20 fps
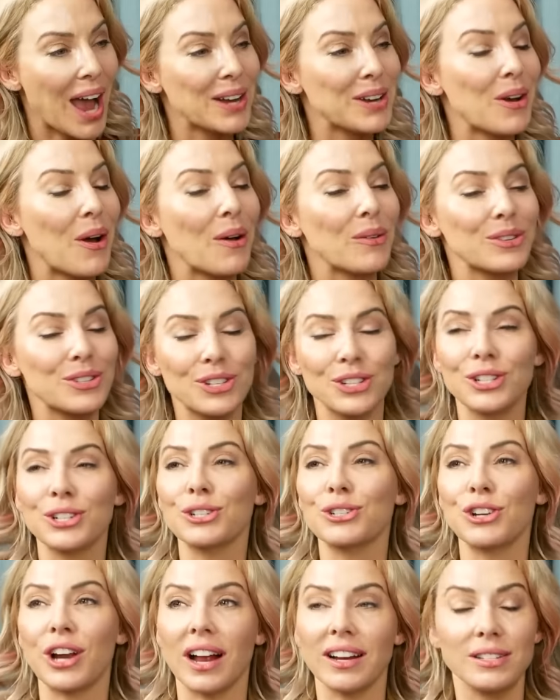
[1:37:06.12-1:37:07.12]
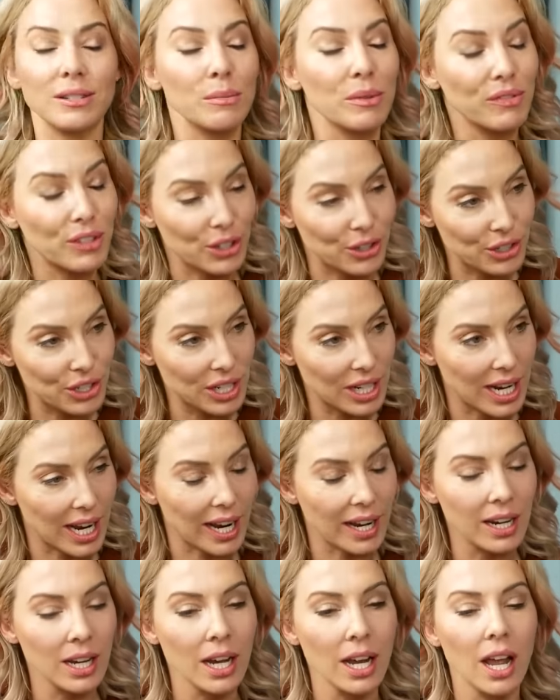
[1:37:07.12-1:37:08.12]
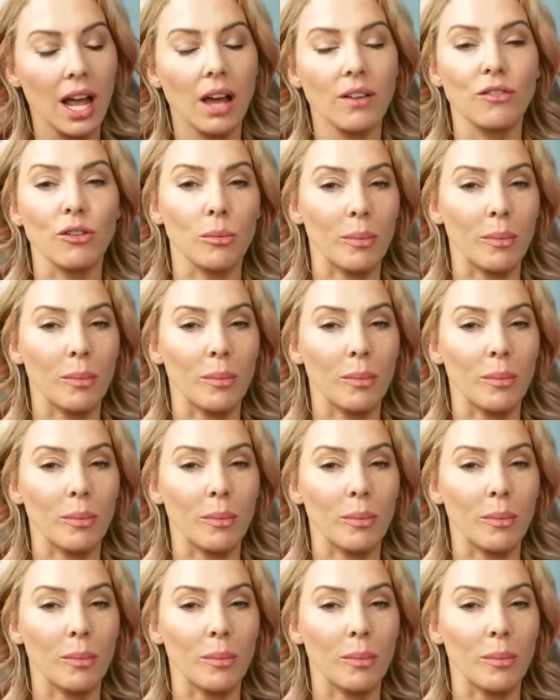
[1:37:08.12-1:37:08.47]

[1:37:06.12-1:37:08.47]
know I was going to extract some of yours today for